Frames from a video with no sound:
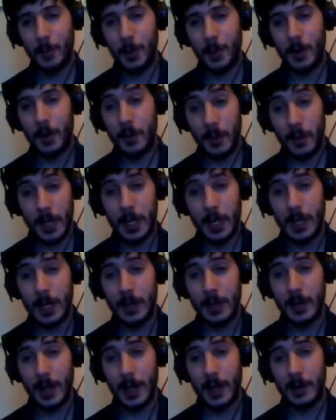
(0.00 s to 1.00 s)
but they did,
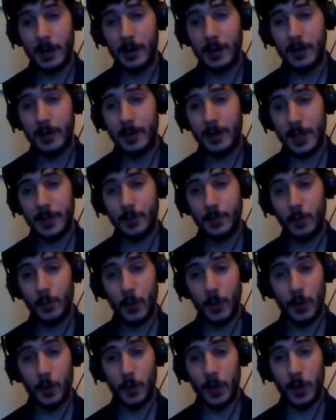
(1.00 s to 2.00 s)
and that's
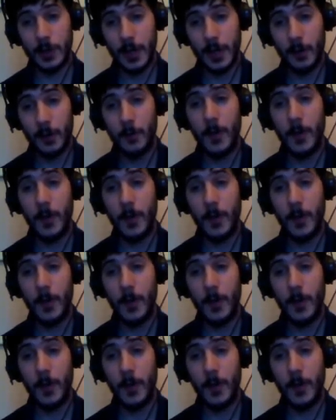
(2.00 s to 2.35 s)
what they worked out.